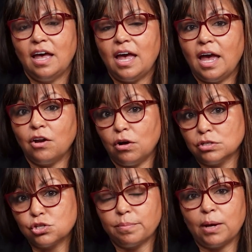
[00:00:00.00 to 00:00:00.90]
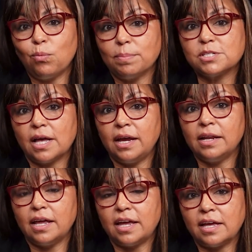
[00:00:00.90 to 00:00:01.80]
And also my
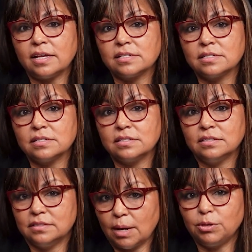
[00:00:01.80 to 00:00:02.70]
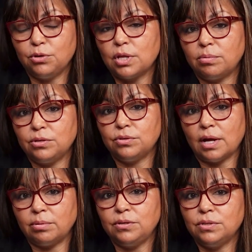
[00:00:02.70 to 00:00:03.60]
website is
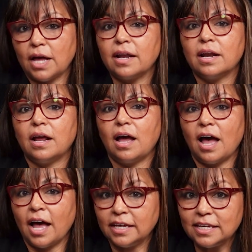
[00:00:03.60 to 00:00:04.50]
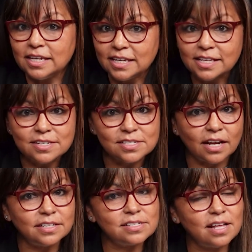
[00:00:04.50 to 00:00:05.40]

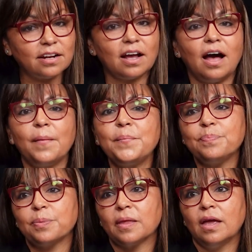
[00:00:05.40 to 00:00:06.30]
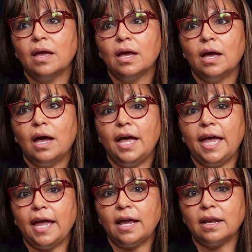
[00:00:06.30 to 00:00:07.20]
www.IEEdesigns.com.
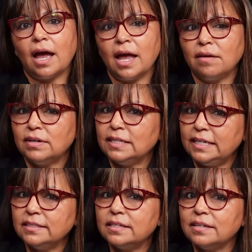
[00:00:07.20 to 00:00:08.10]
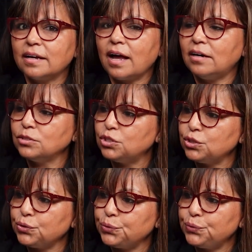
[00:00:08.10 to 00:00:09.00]
And I have a LinkedIn account
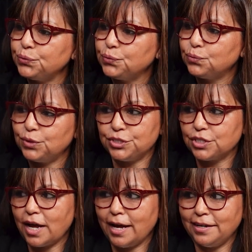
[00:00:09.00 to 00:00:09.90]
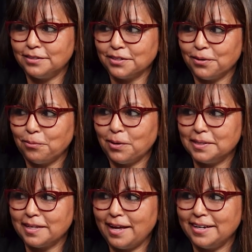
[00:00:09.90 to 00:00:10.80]
too, which I don't know
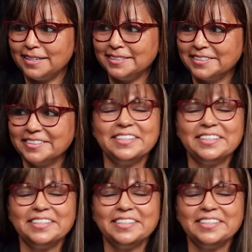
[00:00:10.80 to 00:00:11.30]
what that is.